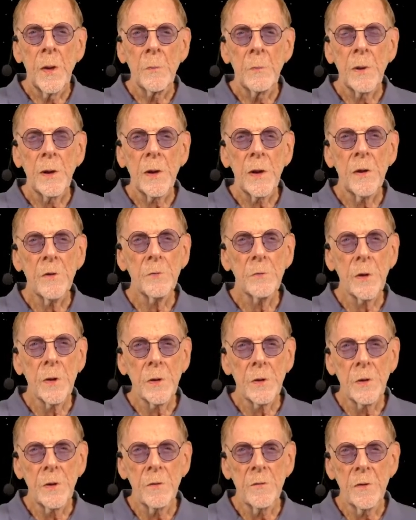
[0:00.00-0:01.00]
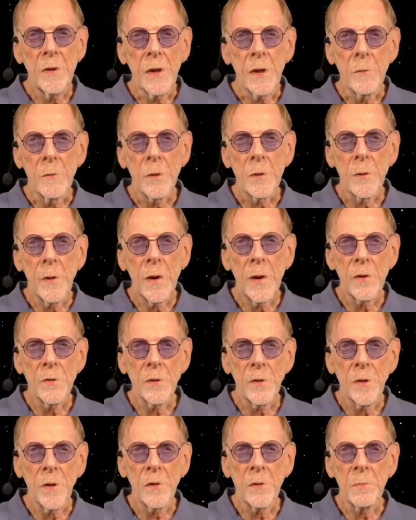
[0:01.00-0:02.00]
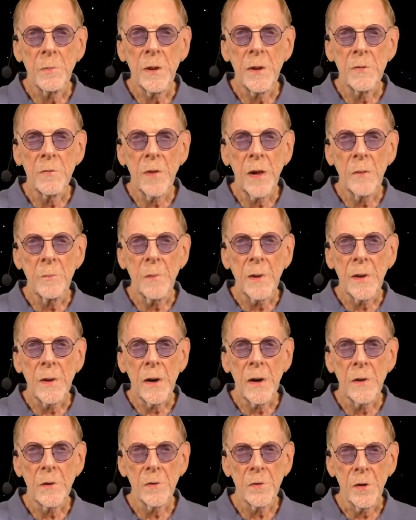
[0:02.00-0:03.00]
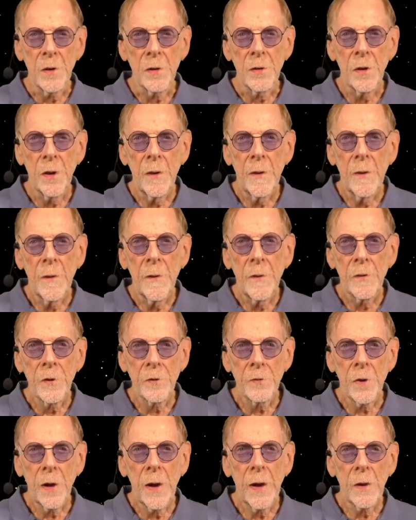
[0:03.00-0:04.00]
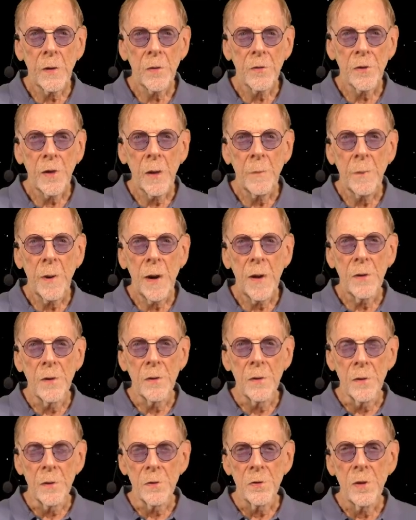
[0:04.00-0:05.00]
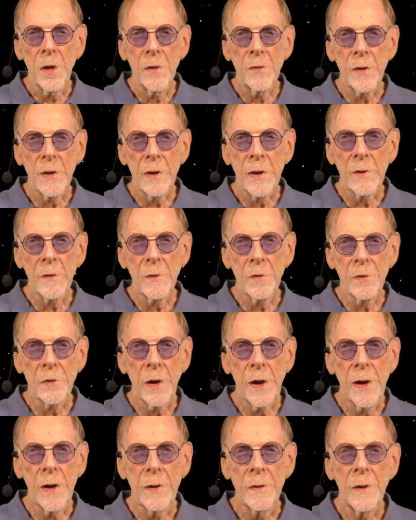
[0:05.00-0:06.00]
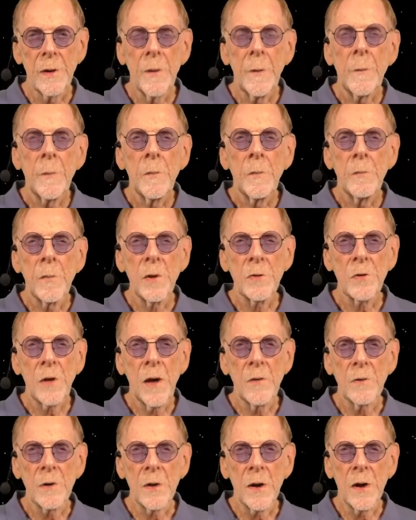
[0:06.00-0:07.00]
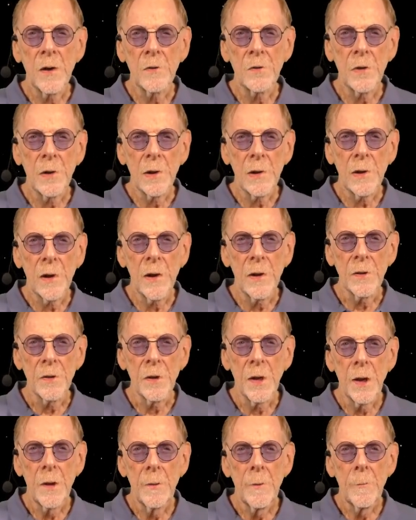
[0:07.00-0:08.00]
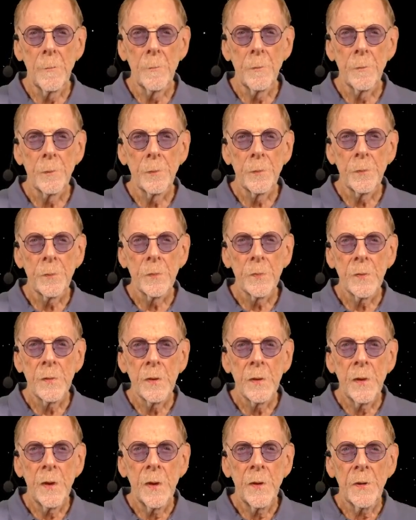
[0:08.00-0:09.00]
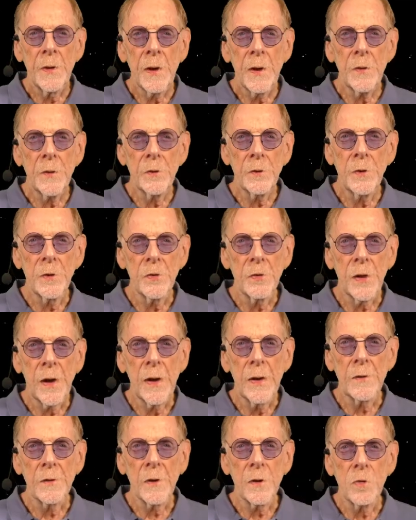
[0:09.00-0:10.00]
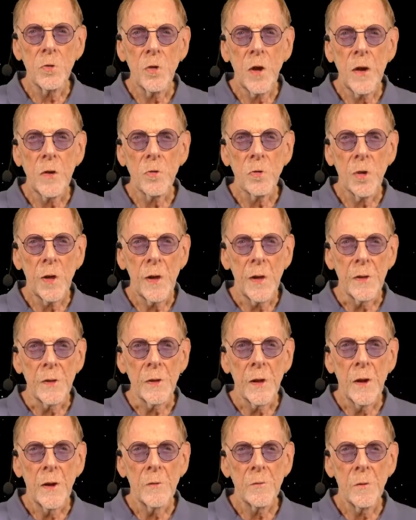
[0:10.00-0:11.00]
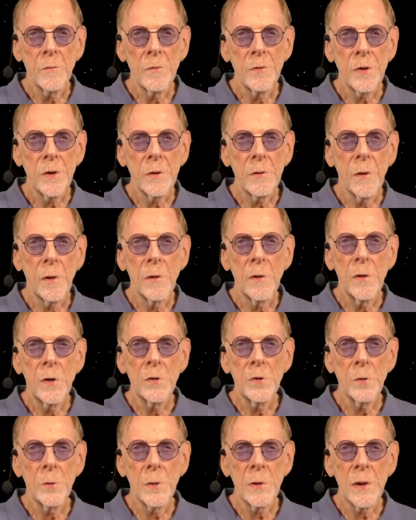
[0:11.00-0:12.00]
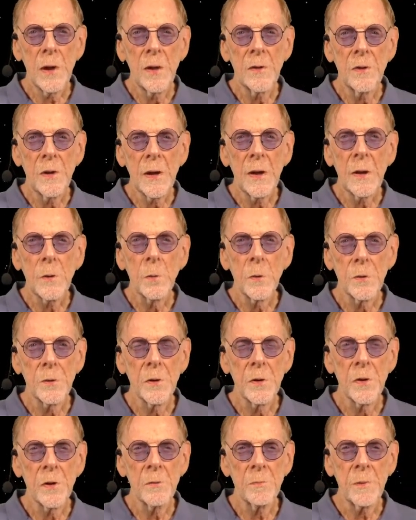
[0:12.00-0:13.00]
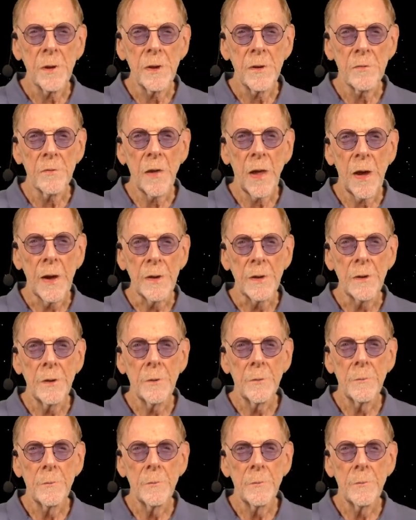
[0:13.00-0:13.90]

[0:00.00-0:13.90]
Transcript: Because relativity requires the speed of light be constant, the triangle's hypotenuse, the yellow side, must have a constant length. The other 2 sides can change length from 0 to a length equal to the speed of light.